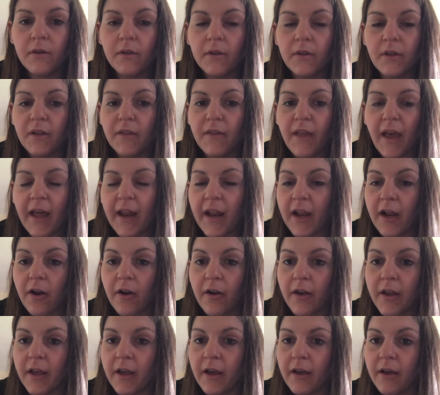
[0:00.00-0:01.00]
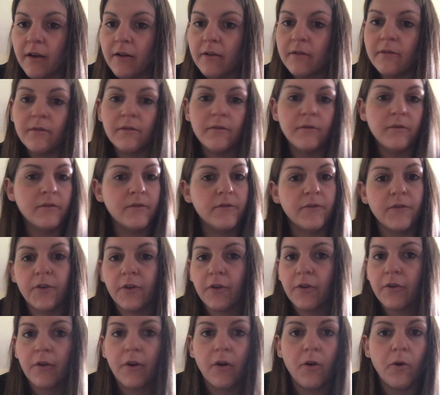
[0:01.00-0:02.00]
in that area. If
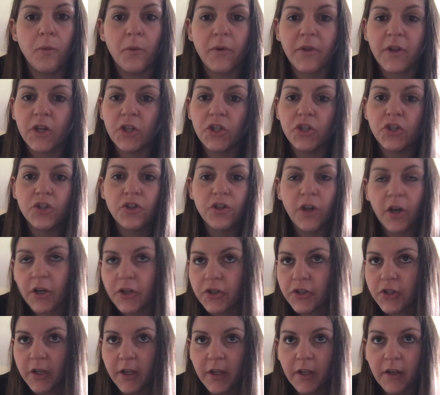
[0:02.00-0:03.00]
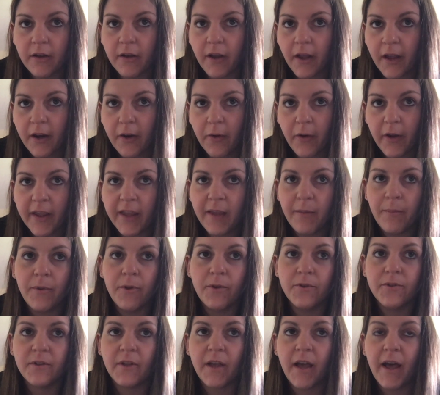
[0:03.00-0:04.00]
you're going with construction, I know I keep
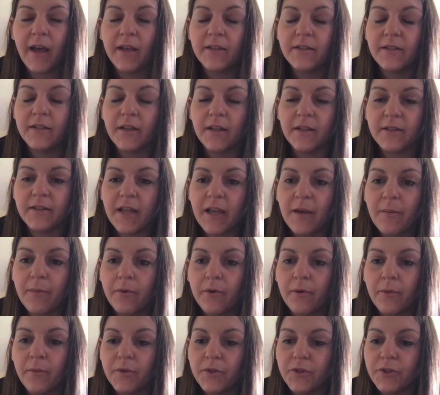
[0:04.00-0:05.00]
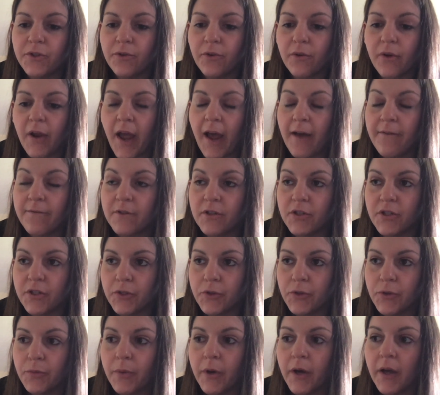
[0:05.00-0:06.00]
using it as an example, which you don't have to
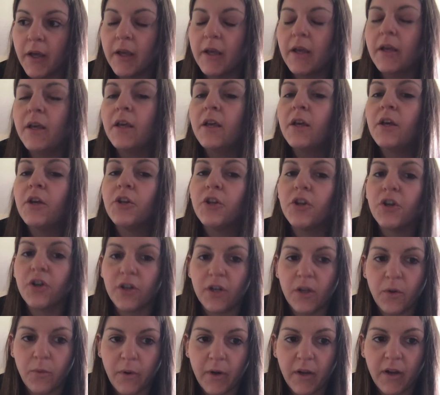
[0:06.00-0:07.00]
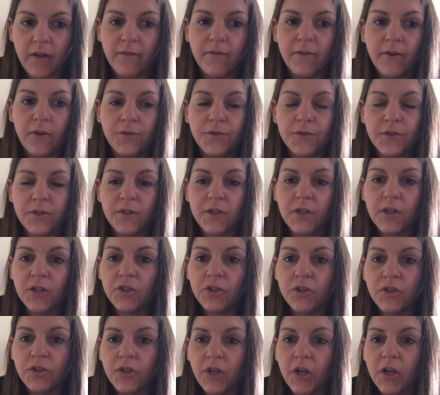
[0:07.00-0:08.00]
do, but you're going to want to filter
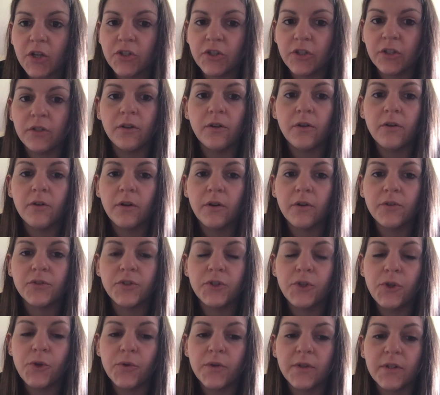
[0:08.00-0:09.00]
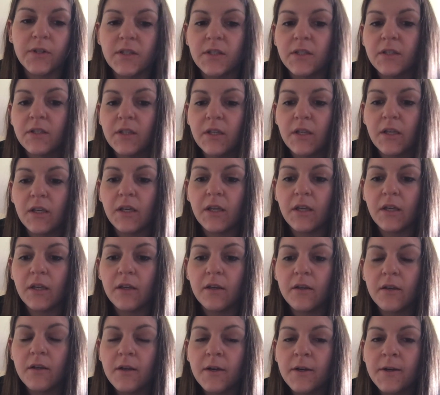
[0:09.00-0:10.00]
construction logos so you can see